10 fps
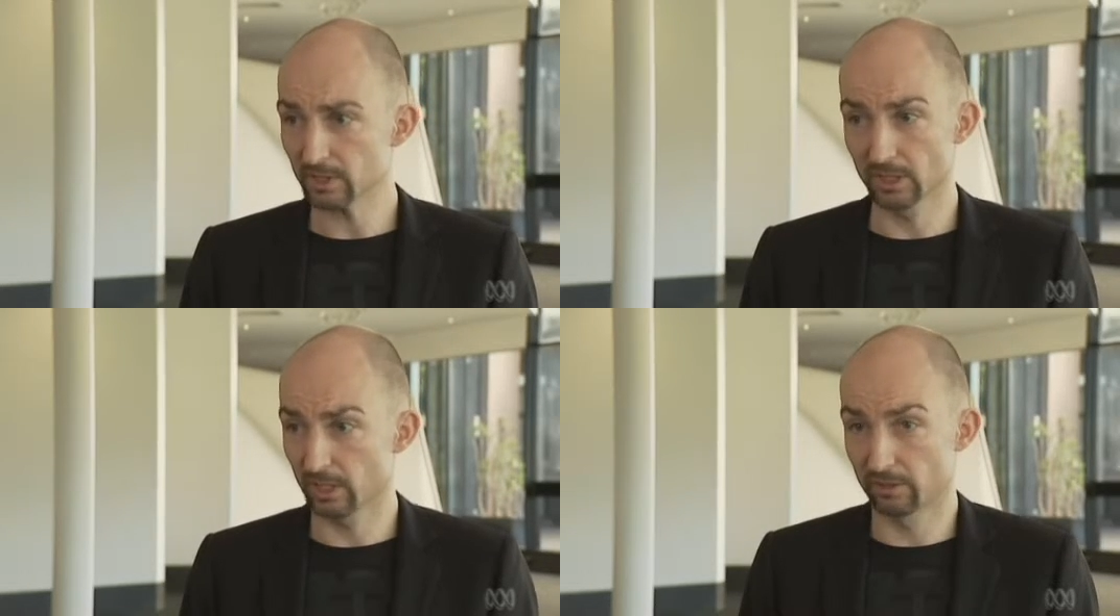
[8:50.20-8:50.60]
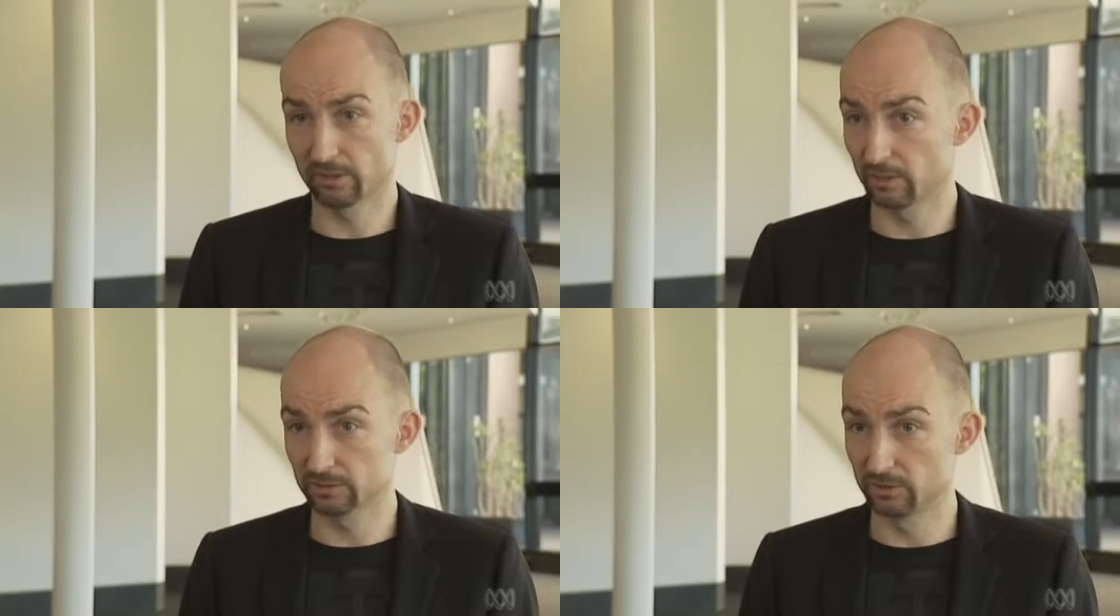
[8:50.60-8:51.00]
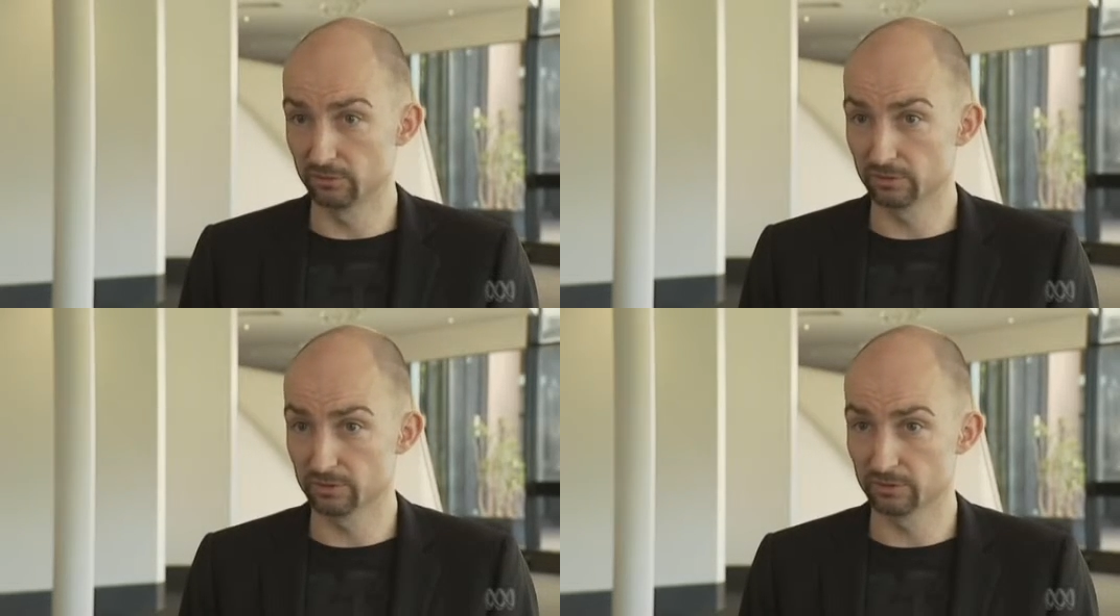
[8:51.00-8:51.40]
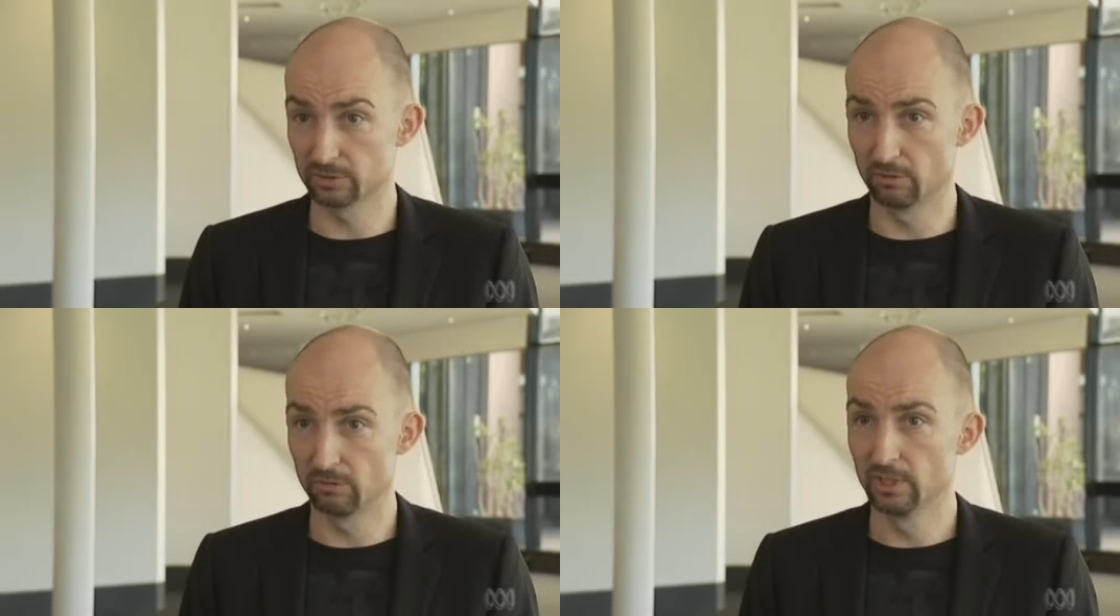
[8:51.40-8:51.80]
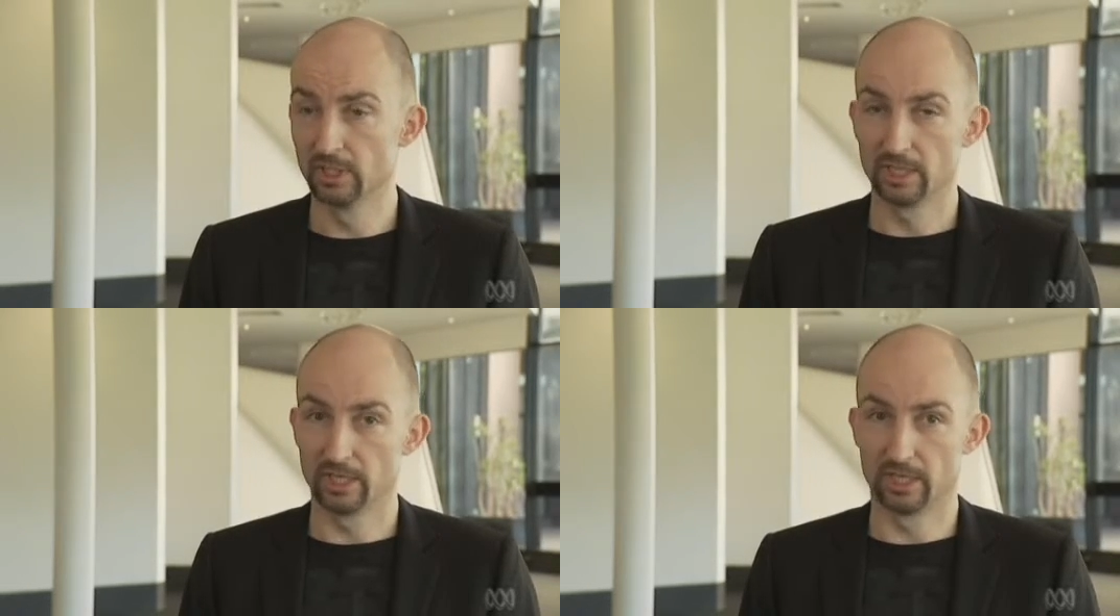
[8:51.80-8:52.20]
€1,000 or so,
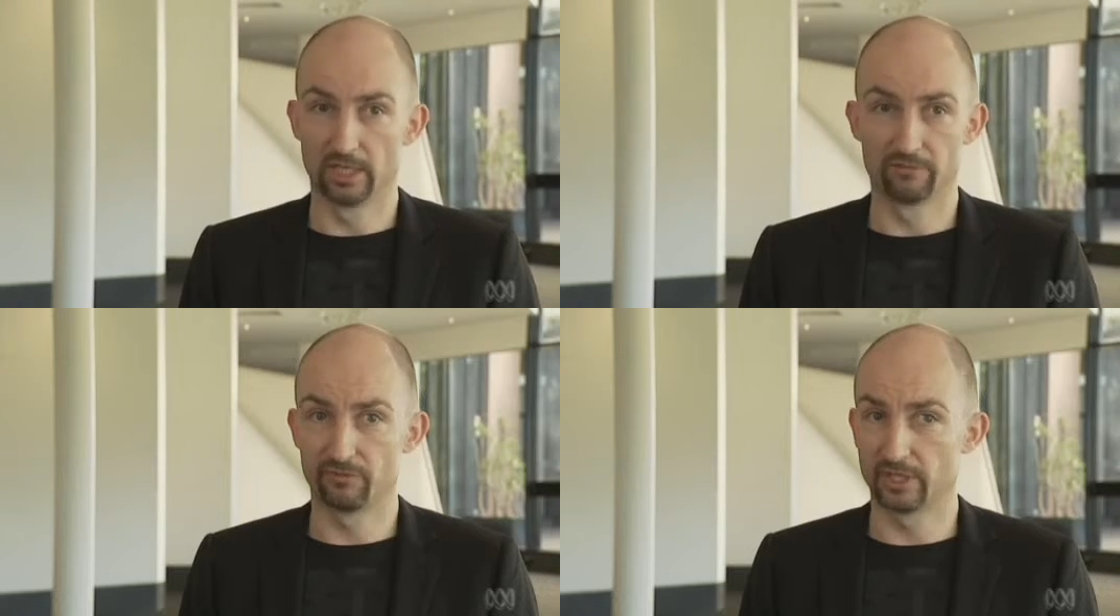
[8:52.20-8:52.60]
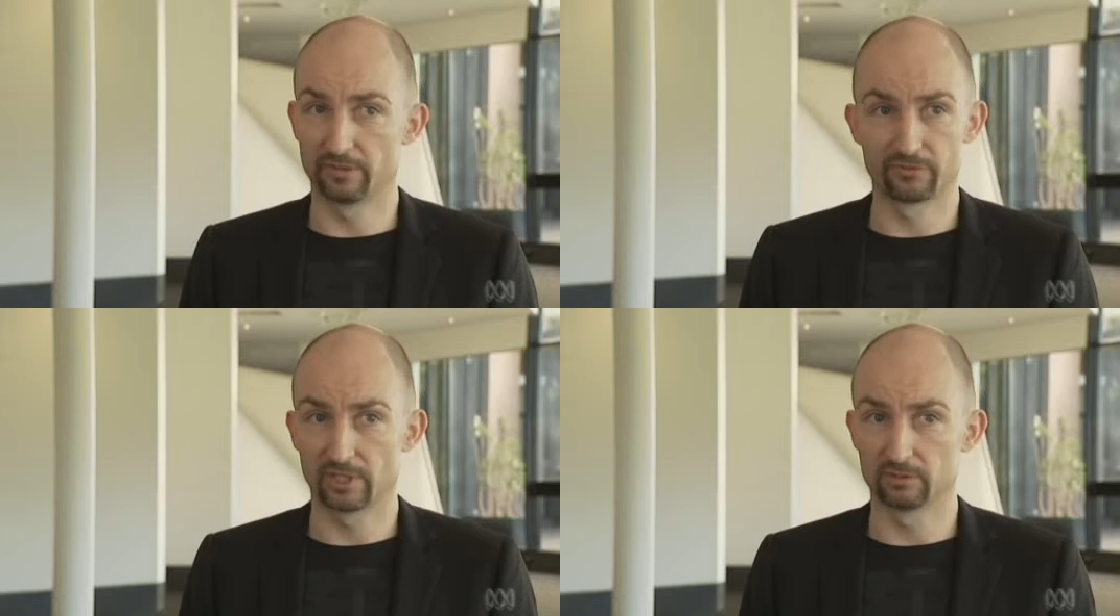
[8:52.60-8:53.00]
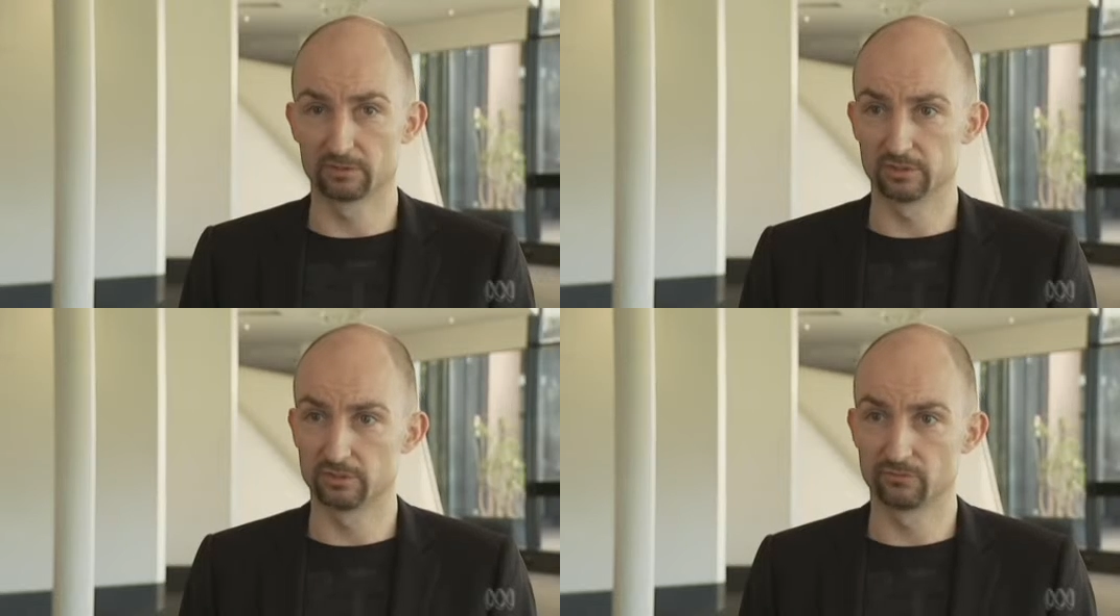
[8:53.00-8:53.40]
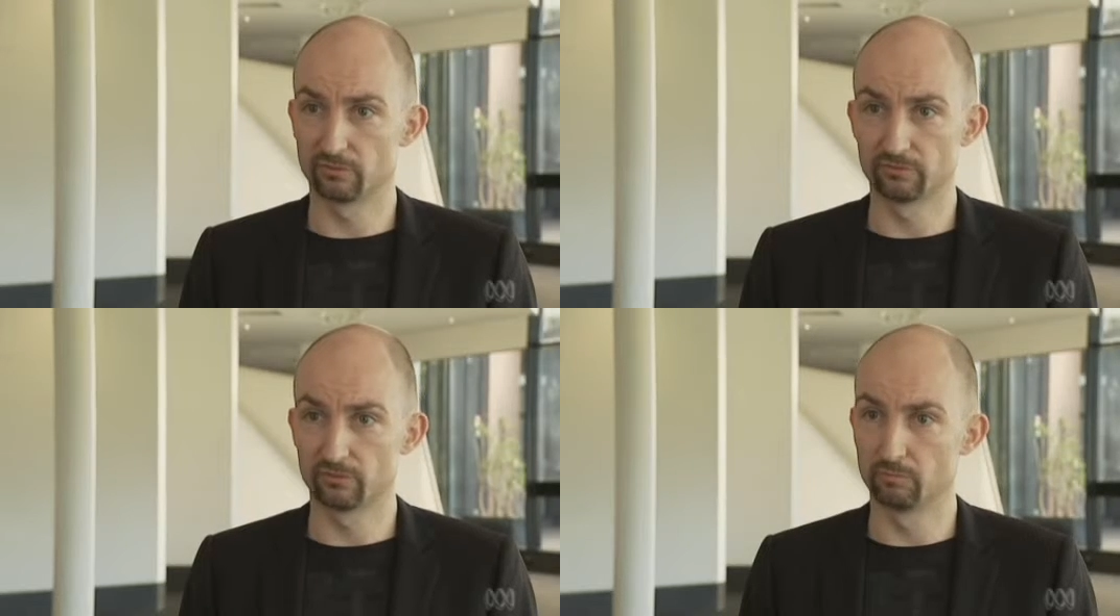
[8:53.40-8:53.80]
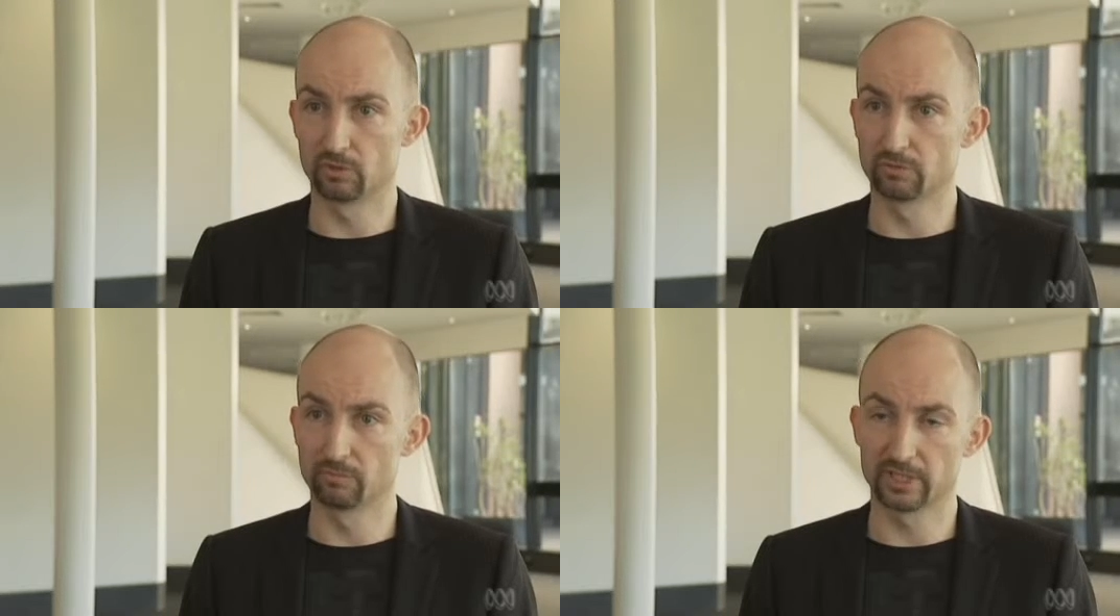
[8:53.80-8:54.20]
5,000 for more
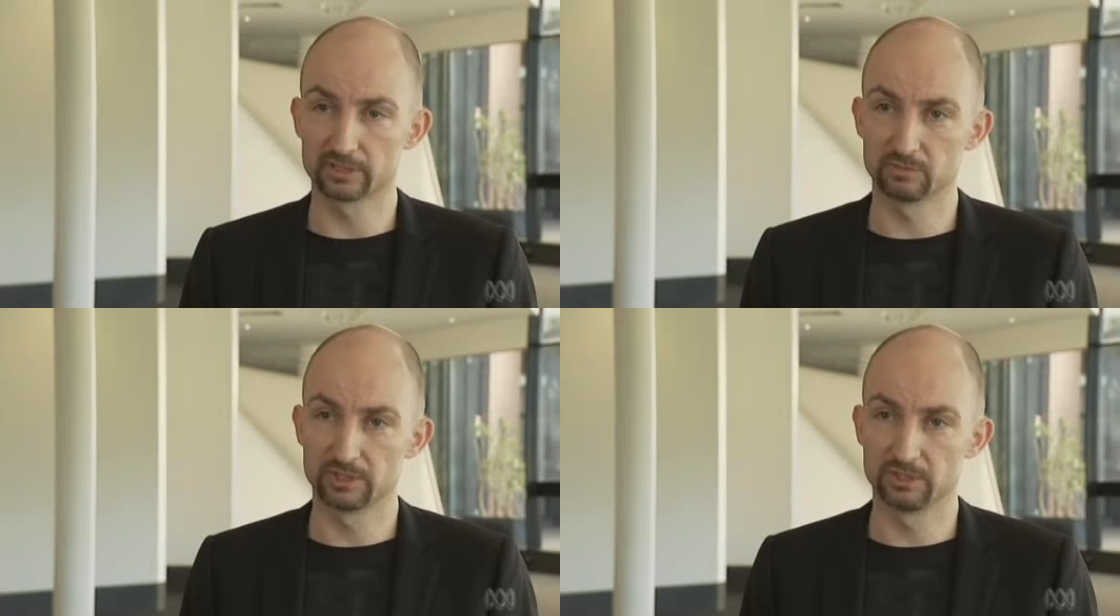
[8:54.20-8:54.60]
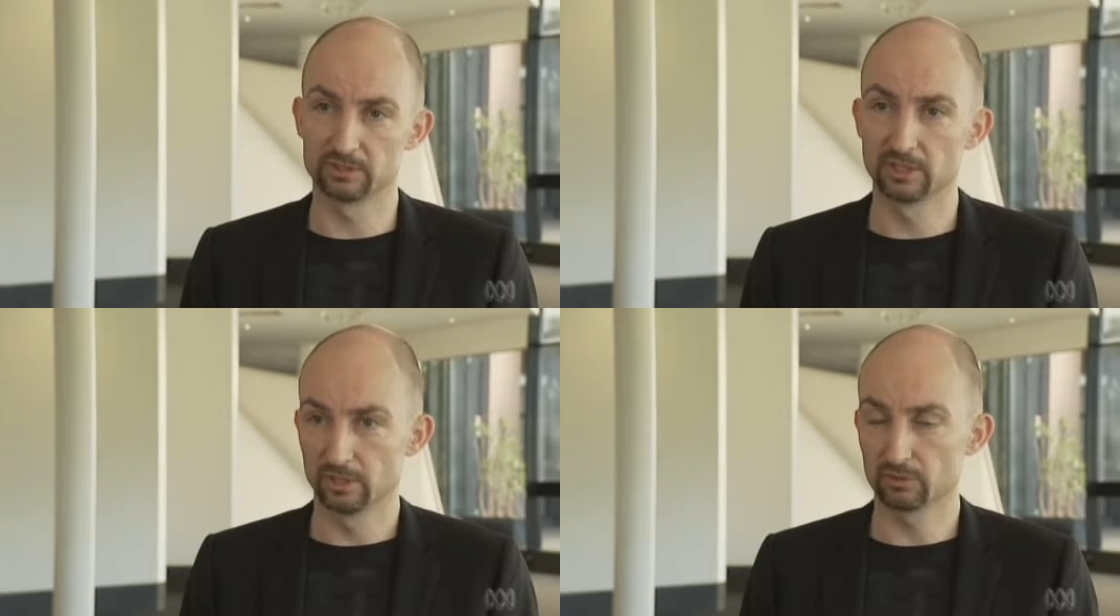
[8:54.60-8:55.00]
complex machines.